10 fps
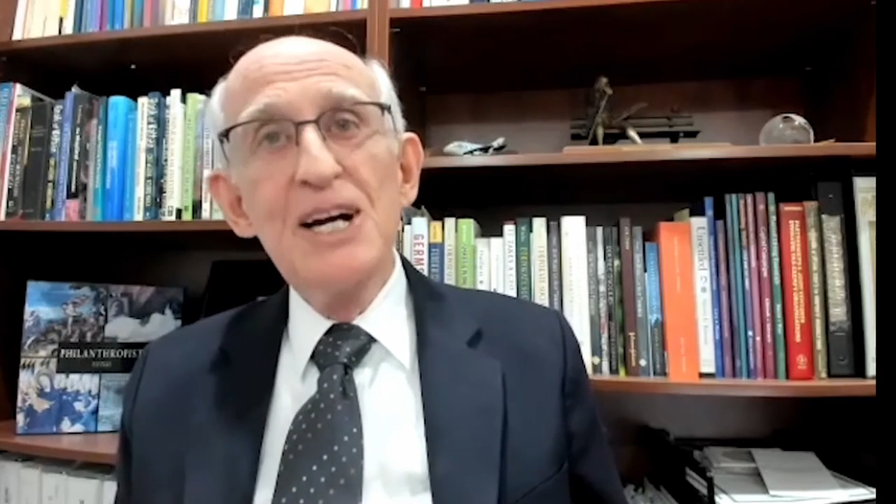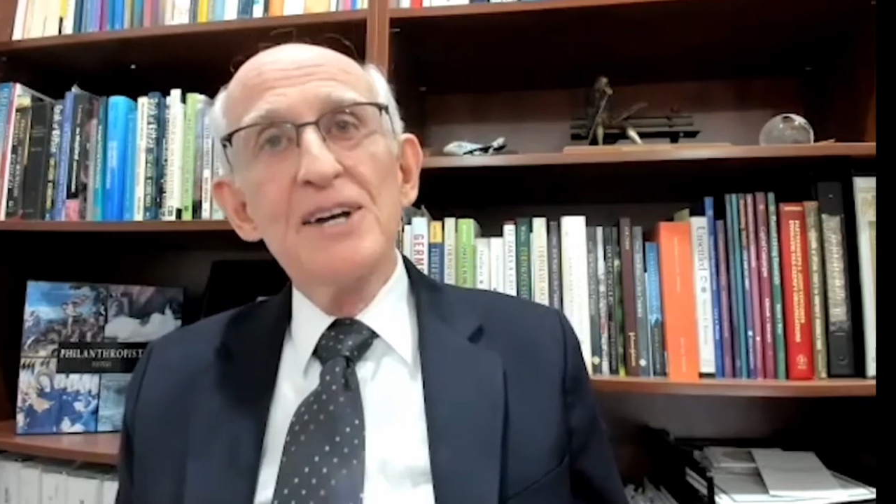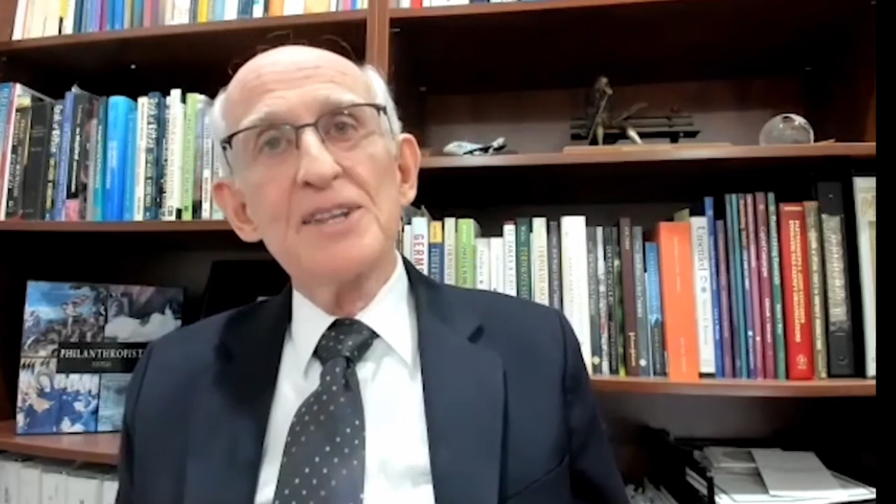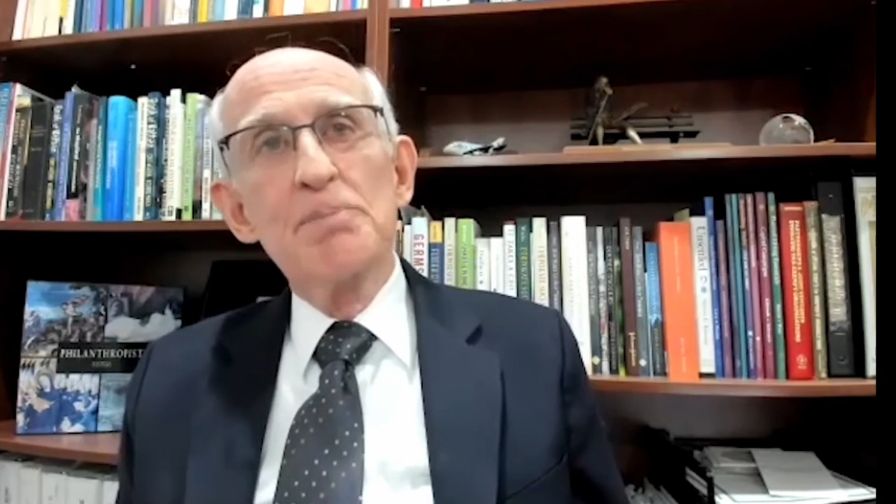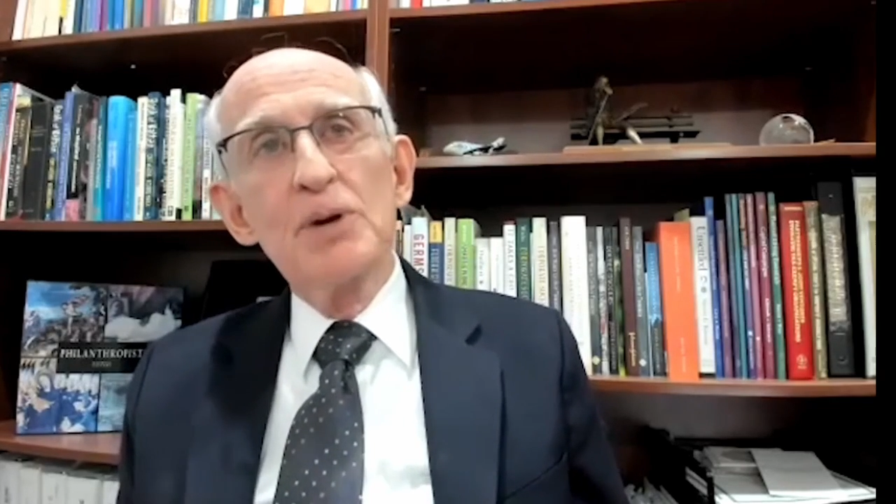
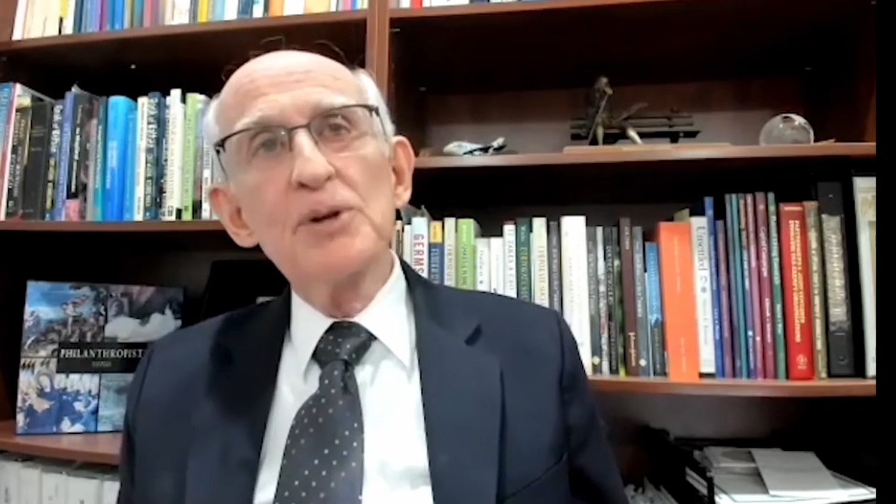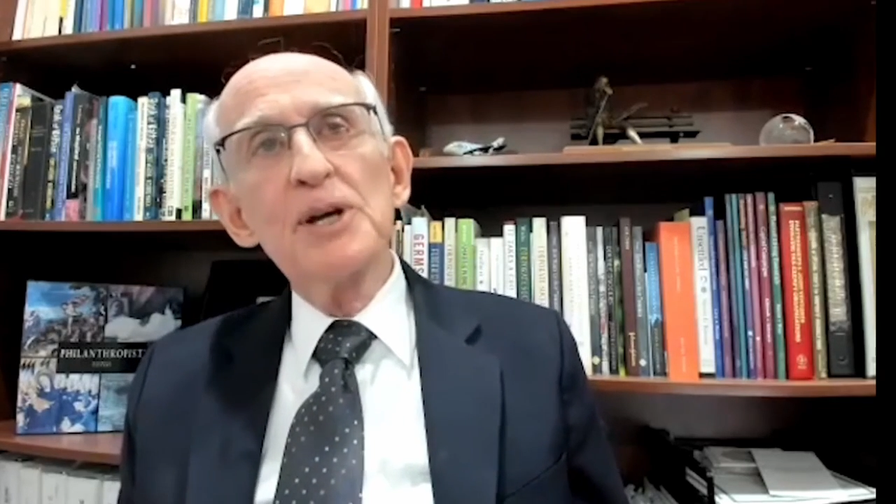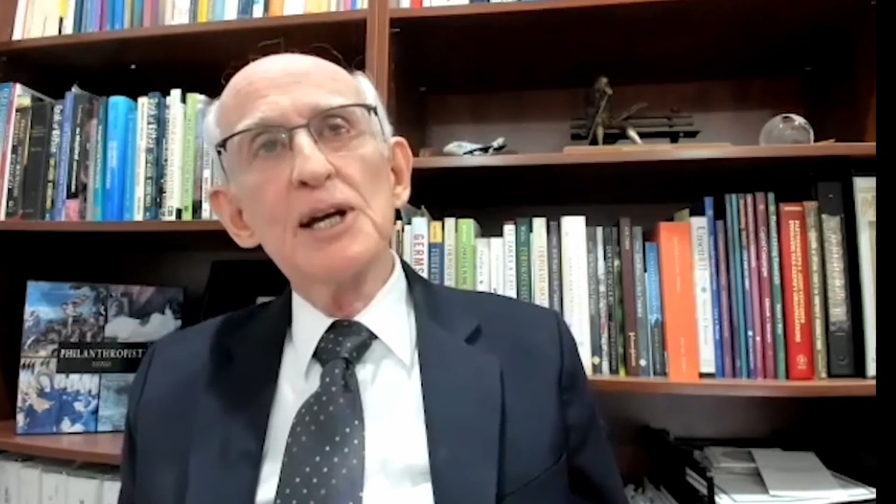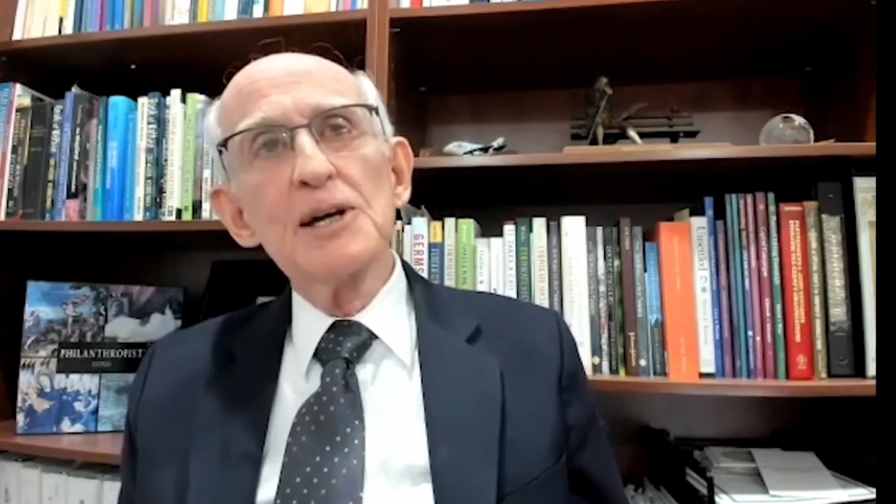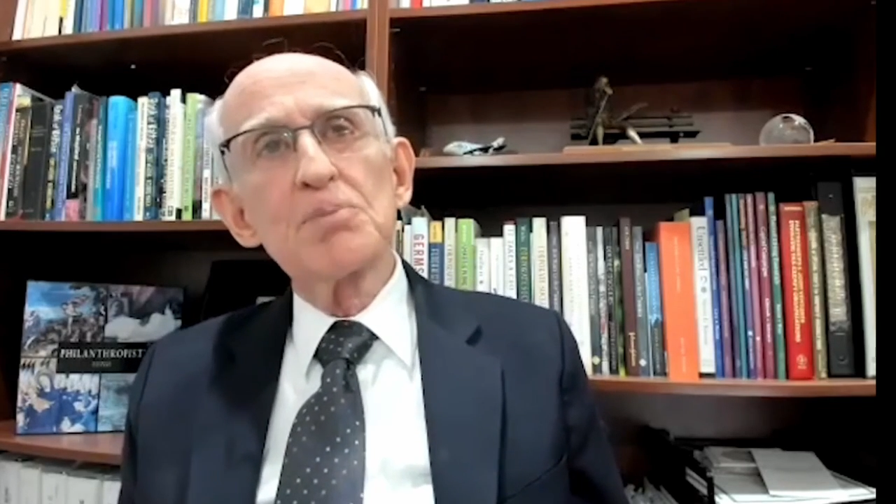The
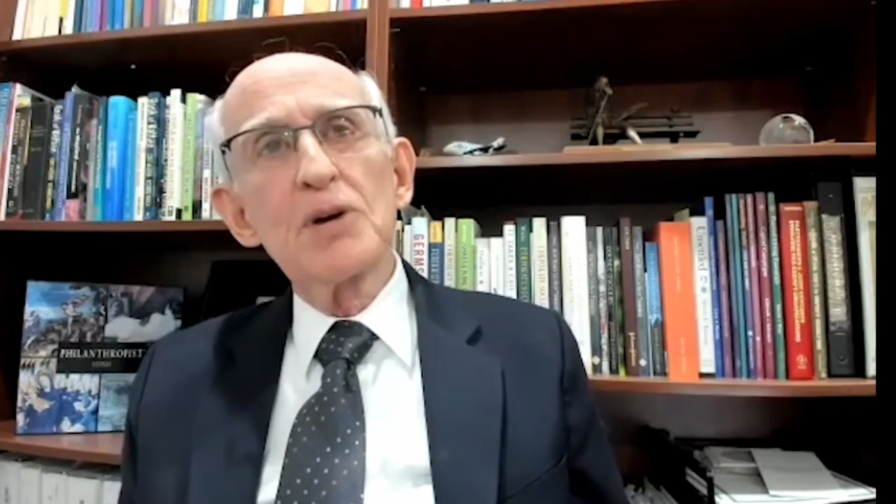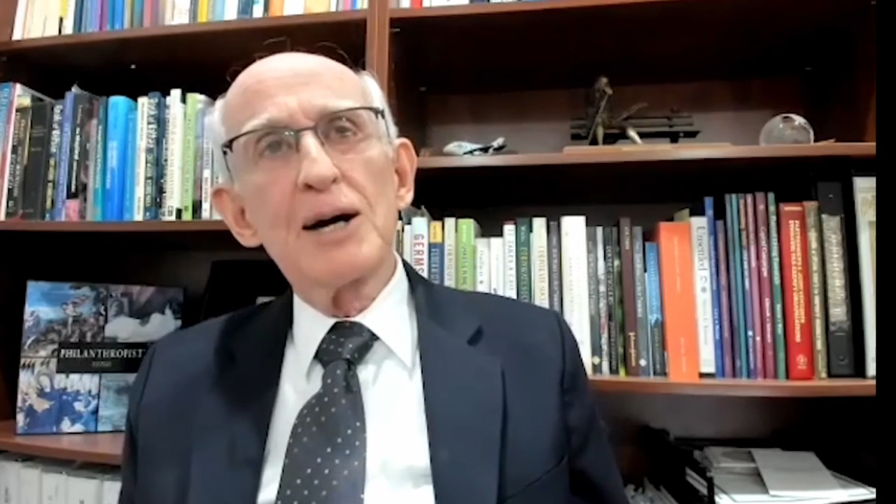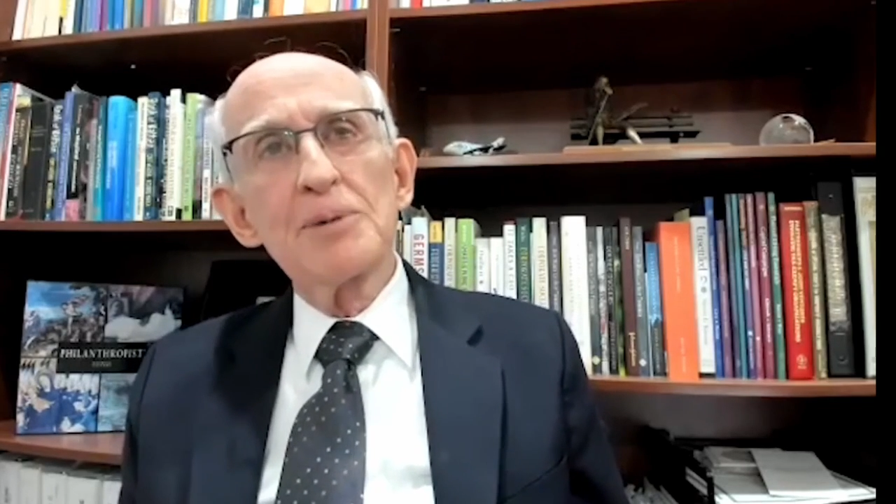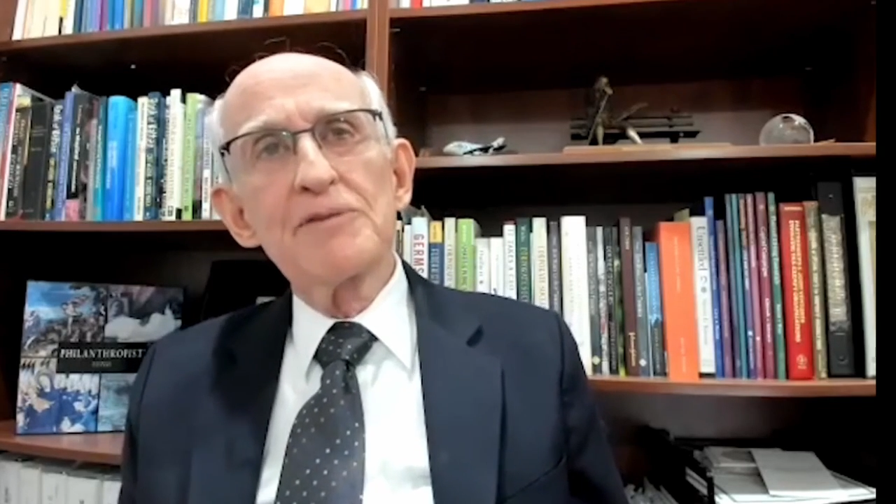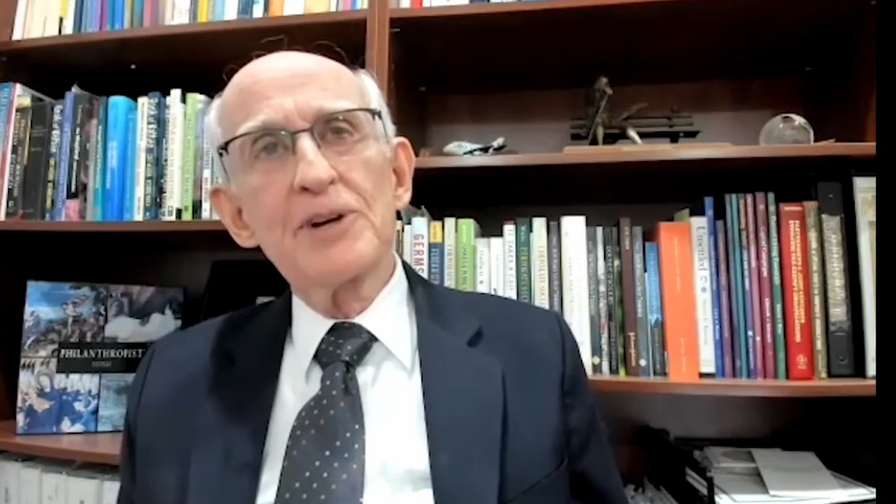billionaire
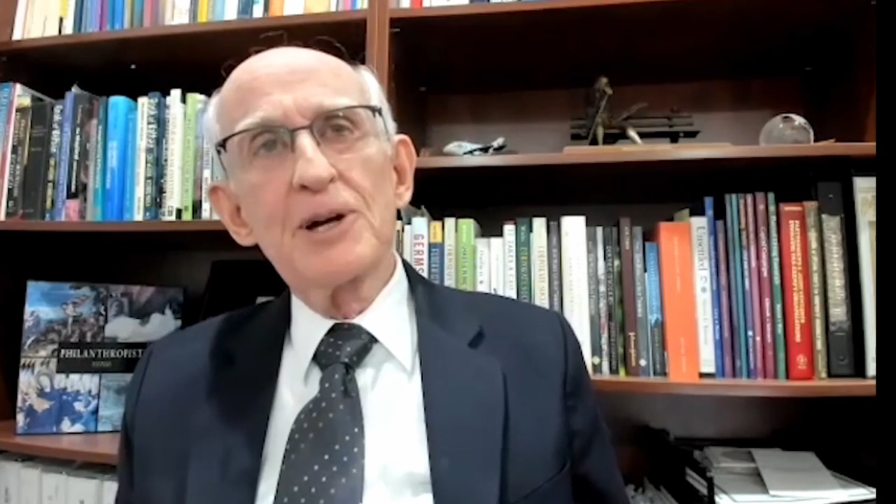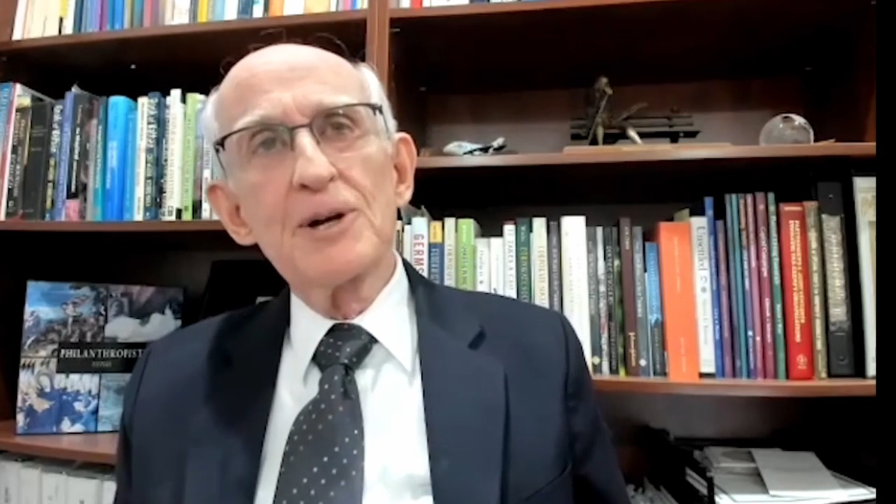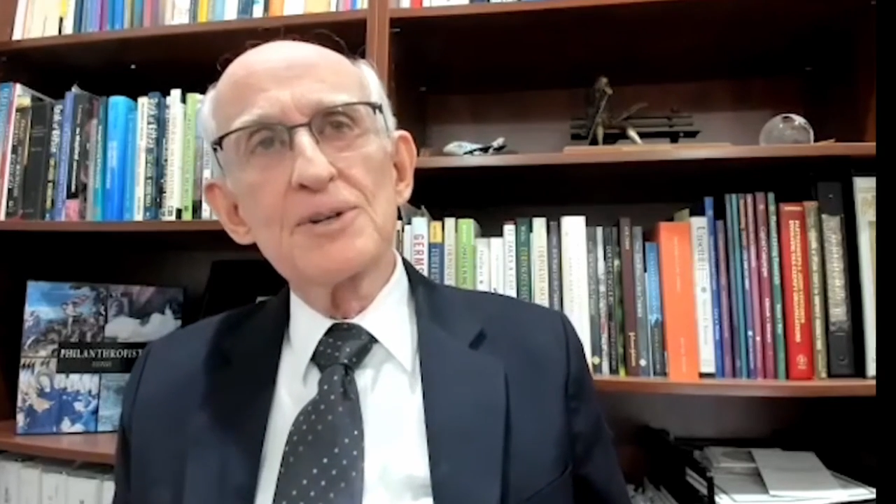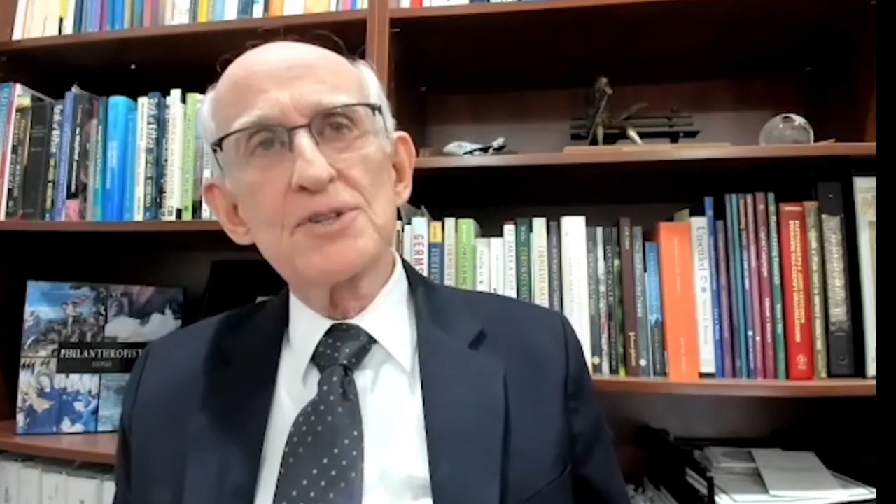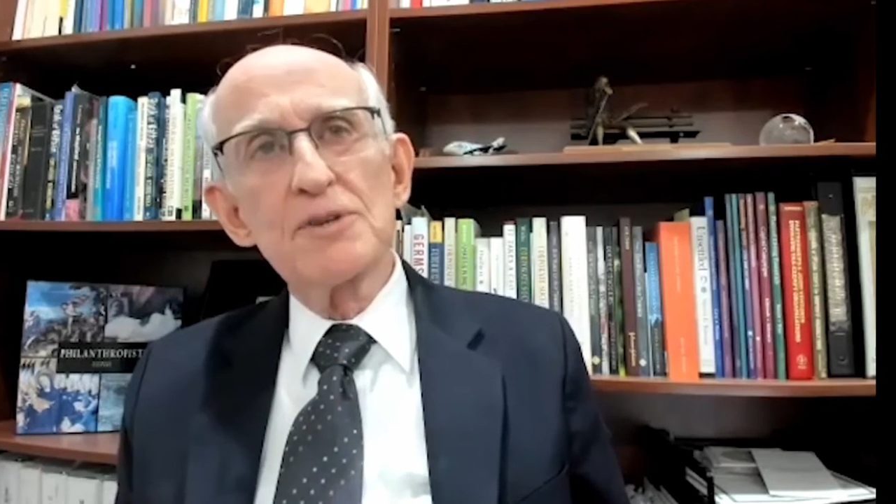probably figures